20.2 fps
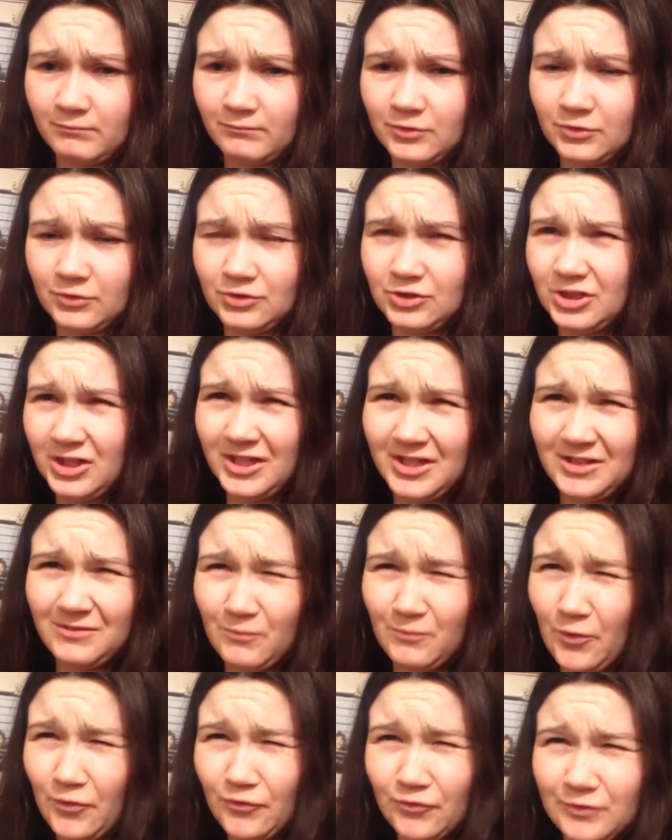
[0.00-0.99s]
Because chicken
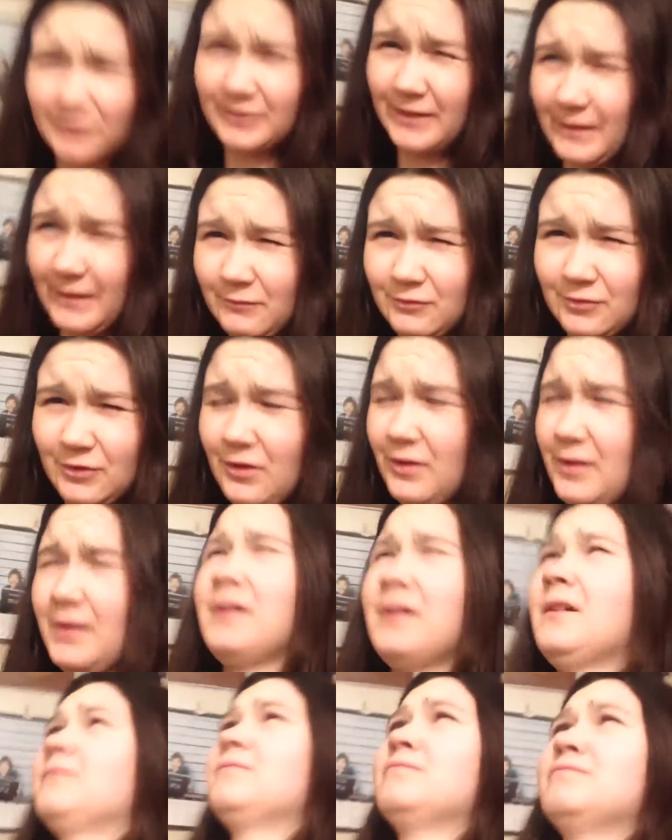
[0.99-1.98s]
and waffle together is like,
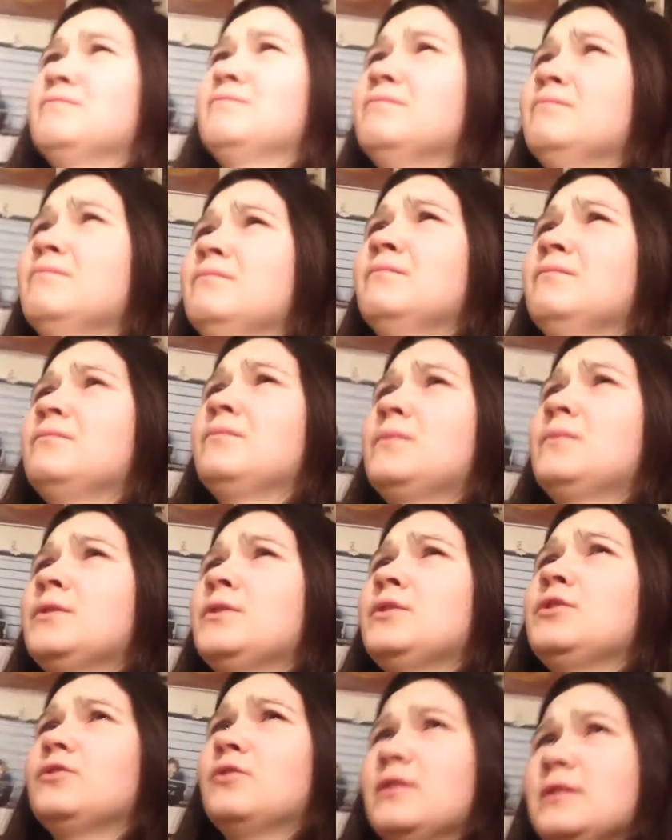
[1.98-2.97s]

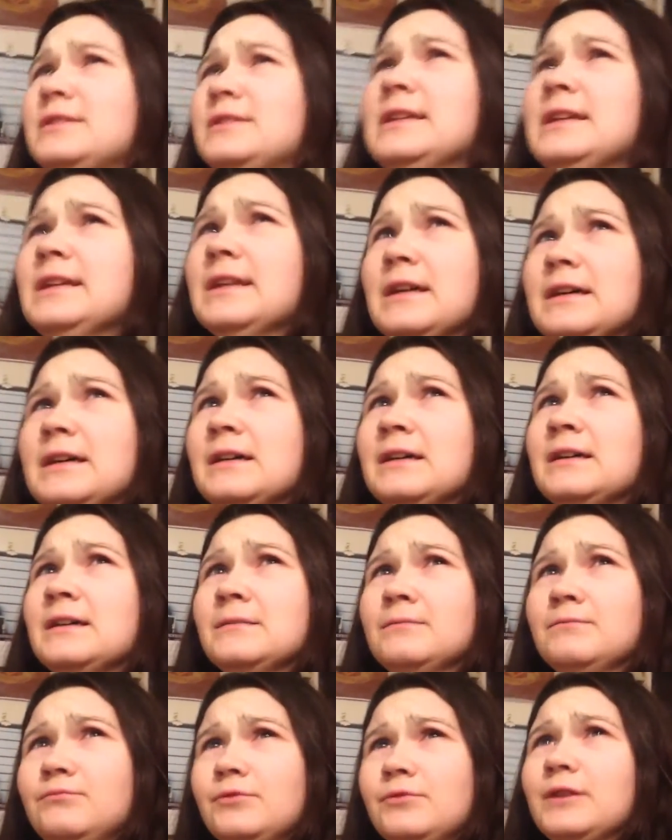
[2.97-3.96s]
you got dinner
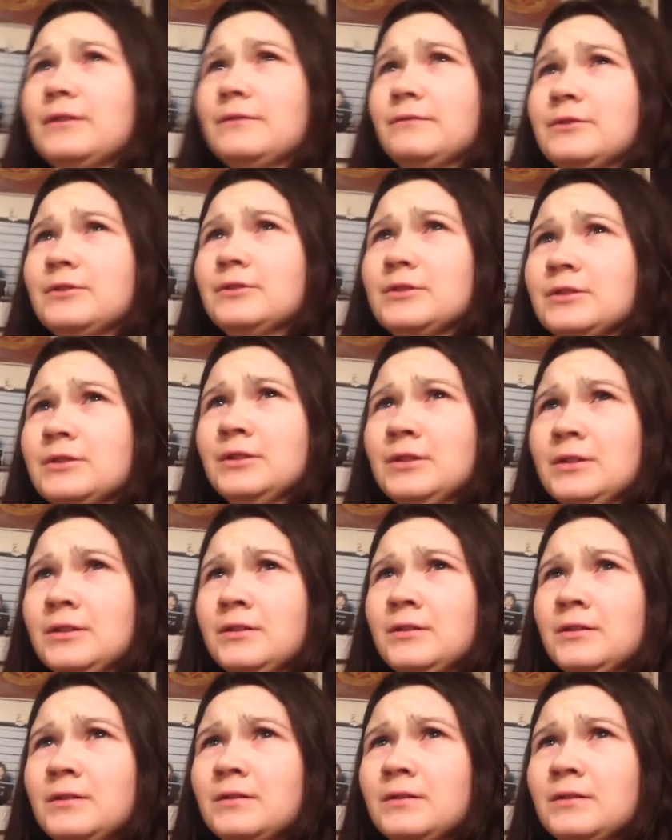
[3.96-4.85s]
and breakfast